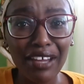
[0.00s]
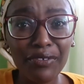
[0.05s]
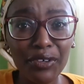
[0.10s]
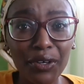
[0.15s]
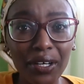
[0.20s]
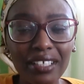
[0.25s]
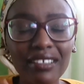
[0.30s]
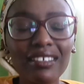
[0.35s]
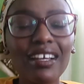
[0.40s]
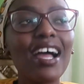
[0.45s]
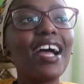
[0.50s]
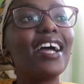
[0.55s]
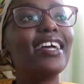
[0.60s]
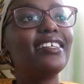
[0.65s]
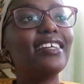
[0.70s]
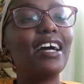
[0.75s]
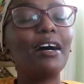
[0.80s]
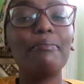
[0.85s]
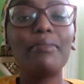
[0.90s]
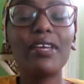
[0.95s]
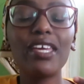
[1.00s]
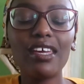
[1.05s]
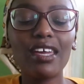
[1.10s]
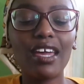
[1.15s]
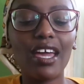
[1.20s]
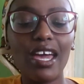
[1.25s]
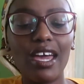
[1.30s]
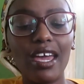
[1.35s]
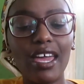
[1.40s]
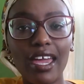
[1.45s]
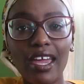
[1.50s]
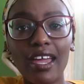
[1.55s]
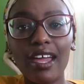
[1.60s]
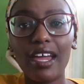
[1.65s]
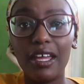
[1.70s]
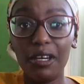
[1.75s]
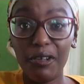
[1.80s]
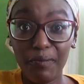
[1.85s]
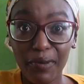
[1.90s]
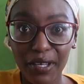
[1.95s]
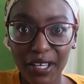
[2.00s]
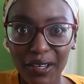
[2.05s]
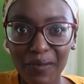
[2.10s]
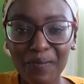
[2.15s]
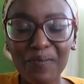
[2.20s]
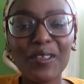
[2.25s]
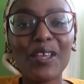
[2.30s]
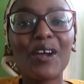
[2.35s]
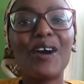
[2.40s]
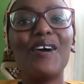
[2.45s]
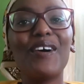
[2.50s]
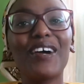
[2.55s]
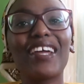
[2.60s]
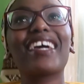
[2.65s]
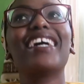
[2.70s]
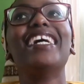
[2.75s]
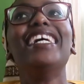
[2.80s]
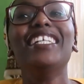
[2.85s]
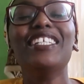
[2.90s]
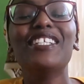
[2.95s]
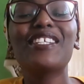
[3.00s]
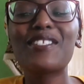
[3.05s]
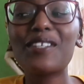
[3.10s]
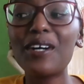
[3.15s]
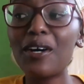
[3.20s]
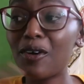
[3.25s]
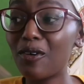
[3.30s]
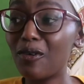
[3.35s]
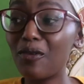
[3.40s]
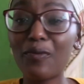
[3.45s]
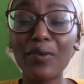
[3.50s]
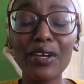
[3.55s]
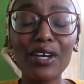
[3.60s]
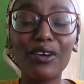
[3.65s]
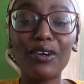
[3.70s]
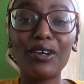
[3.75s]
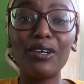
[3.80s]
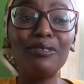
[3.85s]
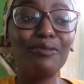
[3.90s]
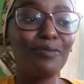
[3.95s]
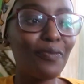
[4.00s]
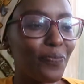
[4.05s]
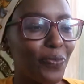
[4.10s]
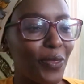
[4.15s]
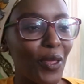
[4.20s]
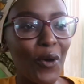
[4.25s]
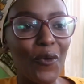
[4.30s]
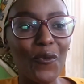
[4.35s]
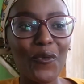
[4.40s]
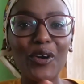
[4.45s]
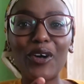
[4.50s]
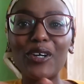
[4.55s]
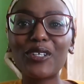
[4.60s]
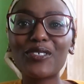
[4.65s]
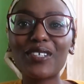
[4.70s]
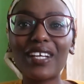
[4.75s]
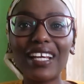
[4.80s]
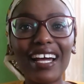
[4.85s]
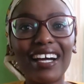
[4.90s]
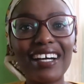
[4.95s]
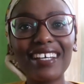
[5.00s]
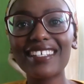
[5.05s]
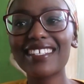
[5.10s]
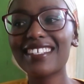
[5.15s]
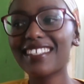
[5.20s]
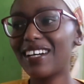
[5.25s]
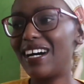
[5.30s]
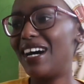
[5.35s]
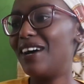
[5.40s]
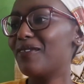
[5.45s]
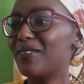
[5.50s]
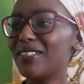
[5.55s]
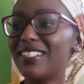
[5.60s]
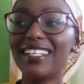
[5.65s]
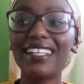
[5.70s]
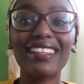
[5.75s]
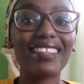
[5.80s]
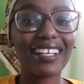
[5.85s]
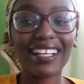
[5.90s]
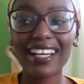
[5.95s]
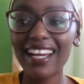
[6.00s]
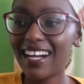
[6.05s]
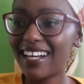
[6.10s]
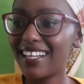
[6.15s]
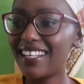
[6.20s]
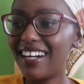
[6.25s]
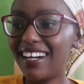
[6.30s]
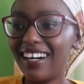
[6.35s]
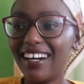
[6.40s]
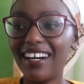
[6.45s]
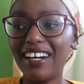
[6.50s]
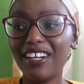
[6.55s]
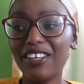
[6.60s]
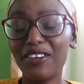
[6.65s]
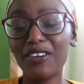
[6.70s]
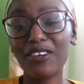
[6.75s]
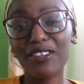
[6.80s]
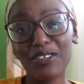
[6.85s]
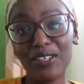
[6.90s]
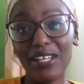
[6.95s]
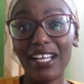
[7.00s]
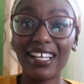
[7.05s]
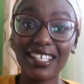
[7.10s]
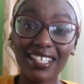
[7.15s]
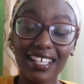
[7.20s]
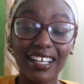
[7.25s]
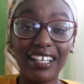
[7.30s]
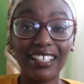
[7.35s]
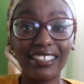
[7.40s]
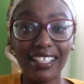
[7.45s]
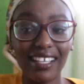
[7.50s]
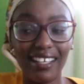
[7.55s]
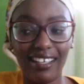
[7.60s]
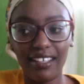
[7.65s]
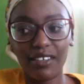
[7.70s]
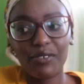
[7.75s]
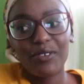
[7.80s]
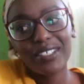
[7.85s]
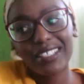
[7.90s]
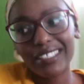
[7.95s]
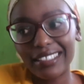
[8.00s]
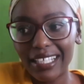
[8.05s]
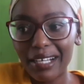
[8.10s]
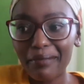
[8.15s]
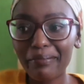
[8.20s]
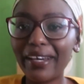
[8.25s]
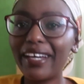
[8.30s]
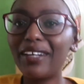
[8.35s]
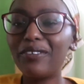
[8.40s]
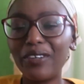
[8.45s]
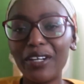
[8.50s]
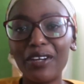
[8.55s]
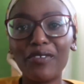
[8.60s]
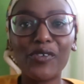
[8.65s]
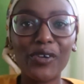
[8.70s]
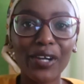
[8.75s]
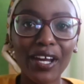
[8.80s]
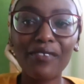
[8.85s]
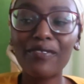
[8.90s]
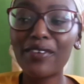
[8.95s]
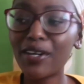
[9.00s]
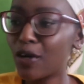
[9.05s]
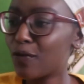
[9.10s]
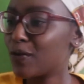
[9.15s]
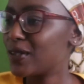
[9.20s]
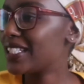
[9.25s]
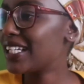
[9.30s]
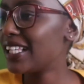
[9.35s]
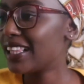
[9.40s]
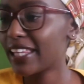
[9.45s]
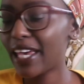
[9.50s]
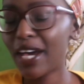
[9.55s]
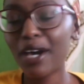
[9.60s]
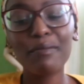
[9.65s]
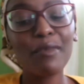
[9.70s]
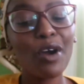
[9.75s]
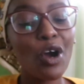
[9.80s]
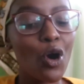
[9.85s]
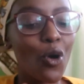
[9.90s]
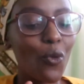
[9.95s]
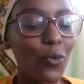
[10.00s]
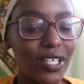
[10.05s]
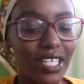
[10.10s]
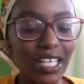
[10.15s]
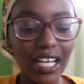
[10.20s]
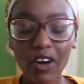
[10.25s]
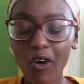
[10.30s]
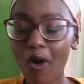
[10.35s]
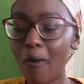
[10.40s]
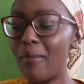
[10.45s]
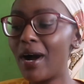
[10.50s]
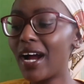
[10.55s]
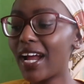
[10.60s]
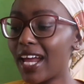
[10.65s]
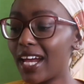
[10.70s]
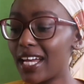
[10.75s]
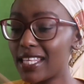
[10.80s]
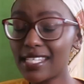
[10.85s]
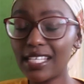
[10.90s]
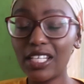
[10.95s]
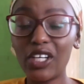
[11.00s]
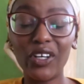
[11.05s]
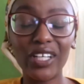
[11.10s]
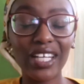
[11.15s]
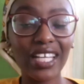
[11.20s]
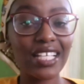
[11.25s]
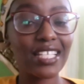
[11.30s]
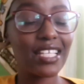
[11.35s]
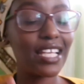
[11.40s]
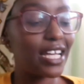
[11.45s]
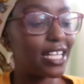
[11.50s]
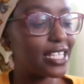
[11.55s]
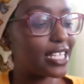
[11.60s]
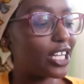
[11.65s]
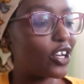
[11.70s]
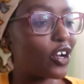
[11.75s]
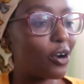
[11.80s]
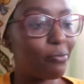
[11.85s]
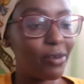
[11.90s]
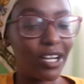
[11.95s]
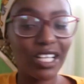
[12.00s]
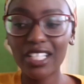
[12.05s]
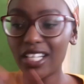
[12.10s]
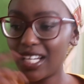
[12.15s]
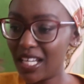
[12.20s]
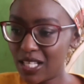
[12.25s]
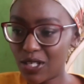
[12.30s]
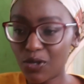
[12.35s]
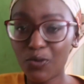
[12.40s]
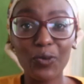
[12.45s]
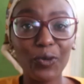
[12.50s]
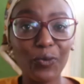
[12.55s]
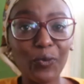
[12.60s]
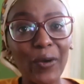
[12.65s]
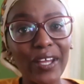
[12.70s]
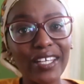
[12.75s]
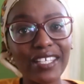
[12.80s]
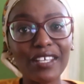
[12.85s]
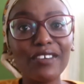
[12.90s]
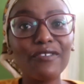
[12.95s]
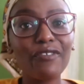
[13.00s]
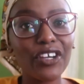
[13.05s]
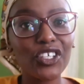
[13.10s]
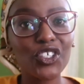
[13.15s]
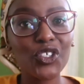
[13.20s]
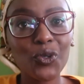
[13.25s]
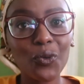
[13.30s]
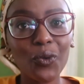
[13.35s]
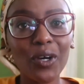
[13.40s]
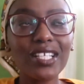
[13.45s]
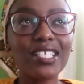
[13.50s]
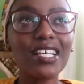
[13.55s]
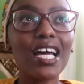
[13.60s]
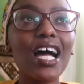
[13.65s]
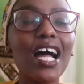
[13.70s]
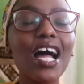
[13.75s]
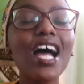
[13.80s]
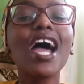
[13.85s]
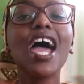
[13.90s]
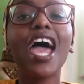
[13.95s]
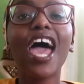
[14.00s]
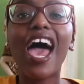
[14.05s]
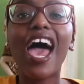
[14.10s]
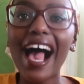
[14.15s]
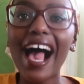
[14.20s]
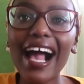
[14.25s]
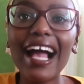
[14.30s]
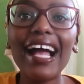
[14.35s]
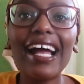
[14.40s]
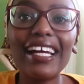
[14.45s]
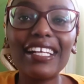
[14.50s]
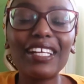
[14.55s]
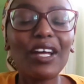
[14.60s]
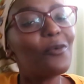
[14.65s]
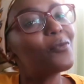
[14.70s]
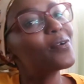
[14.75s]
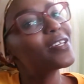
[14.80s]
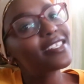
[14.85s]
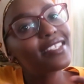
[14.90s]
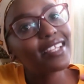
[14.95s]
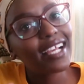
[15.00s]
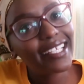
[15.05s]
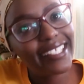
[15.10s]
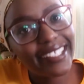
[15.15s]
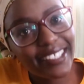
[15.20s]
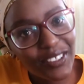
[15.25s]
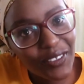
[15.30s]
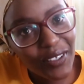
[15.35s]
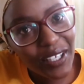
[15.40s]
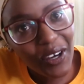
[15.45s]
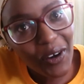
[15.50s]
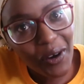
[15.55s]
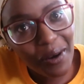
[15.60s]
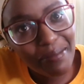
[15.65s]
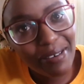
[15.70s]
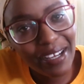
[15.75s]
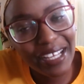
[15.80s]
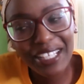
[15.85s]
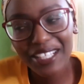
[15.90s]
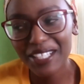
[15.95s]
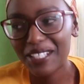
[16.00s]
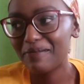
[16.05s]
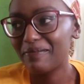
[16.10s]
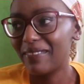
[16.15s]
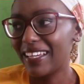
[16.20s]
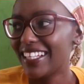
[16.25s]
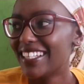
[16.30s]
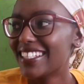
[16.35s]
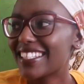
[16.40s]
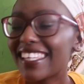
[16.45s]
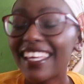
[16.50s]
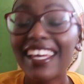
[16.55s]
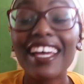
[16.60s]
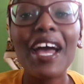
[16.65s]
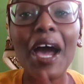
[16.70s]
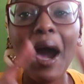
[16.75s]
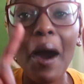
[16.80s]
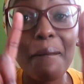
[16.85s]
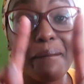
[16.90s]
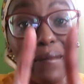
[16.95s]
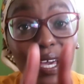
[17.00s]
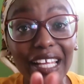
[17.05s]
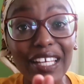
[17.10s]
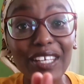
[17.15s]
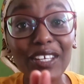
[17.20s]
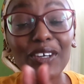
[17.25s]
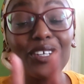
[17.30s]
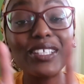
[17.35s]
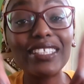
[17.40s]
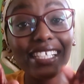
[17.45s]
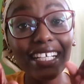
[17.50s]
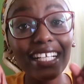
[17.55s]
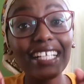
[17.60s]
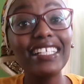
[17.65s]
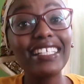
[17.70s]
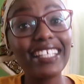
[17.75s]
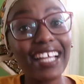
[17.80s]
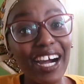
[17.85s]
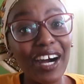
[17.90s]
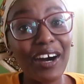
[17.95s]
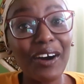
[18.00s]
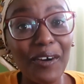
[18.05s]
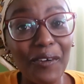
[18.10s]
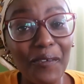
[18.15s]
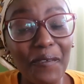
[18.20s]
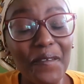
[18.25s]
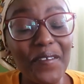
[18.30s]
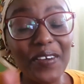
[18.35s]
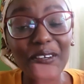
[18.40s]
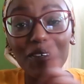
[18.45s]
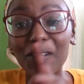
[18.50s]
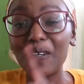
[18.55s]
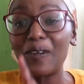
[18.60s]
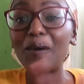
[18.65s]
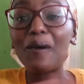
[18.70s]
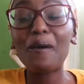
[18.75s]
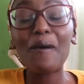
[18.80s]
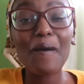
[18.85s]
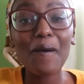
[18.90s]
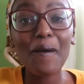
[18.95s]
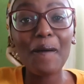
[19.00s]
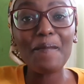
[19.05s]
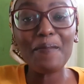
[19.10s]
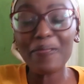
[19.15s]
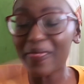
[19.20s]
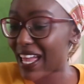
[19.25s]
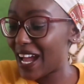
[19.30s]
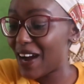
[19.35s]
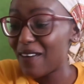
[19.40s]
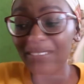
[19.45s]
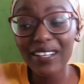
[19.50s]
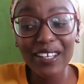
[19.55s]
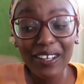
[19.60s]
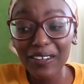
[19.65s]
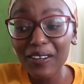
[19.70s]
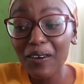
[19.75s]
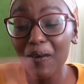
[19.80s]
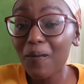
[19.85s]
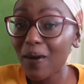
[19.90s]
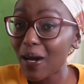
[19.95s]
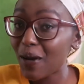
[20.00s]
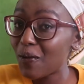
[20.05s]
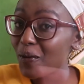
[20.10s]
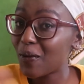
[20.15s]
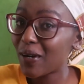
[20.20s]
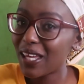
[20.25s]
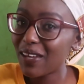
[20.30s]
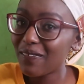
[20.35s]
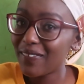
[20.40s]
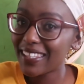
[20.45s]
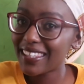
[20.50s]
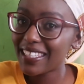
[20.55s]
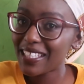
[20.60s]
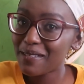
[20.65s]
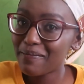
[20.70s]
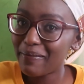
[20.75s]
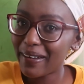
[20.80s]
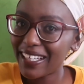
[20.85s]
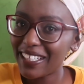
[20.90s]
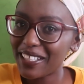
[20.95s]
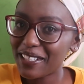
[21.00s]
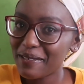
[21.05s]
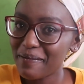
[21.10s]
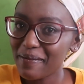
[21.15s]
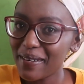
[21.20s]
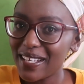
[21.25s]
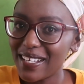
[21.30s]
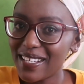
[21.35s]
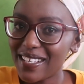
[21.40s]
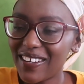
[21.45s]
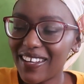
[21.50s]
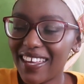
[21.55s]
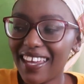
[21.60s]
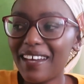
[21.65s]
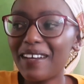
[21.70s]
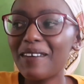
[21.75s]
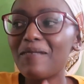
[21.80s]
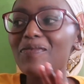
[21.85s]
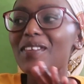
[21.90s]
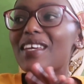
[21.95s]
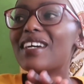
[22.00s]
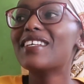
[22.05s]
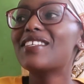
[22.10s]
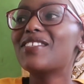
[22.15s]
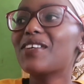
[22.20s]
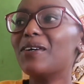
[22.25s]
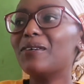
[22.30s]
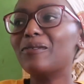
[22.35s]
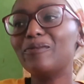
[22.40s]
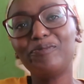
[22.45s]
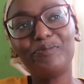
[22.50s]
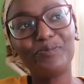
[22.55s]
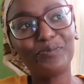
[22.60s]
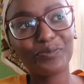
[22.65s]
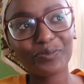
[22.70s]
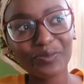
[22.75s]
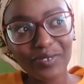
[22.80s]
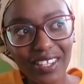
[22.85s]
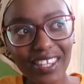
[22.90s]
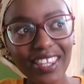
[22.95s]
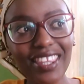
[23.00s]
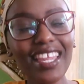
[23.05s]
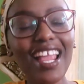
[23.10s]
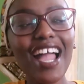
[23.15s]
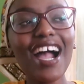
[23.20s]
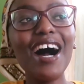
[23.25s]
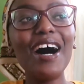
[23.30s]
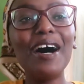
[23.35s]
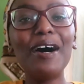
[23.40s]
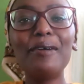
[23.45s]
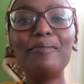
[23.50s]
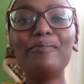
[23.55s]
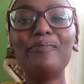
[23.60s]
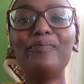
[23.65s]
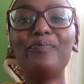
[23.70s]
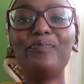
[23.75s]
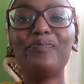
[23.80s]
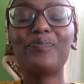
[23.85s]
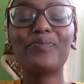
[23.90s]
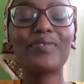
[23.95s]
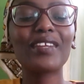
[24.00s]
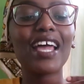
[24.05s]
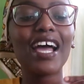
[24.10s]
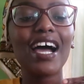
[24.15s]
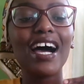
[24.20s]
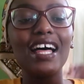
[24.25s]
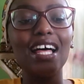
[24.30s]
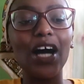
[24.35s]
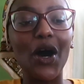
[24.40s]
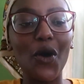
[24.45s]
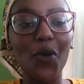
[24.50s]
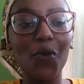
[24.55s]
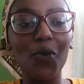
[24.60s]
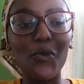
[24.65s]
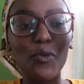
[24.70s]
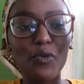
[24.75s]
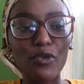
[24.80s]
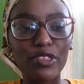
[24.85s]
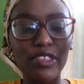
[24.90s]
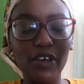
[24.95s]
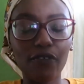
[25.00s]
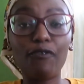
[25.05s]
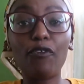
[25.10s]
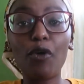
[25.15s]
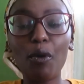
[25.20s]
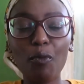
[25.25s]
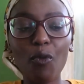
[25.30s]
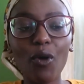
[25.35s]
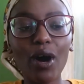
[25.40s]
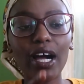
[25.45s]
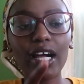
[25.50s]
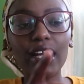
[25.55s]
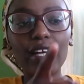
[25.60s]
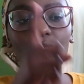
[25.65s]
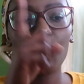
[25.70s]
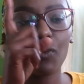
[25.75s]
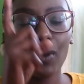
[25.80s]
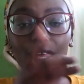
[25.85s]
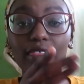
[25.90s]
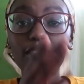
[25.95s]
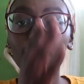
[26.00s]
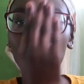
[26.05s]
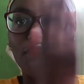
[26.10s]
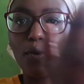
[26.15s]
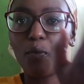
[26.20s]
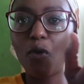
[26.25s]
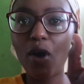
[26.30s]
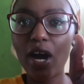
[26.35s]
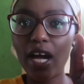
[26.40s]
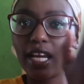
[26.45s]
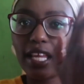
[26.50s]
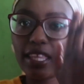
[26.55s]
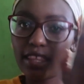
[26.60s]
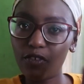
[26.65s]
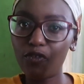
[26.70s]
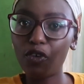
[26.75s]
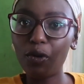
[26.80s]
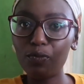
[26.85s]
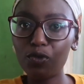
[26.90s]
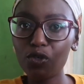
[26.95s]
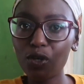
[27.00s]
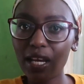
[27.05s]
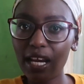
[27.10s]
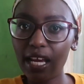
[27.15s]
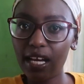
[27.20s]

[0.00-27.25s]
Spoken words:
Everyone, yeah, me, A and B. Okay, so we go to class, we tell the class, you know, they'll ask us what has happened, whatever, we tell them, we take our buckets and our dusters and our brushes, we went and fetched water, and we started doing our punishment. Mind you, till now, we don't know why we were given this punishment, okay? So, the form one, where the form one and the form two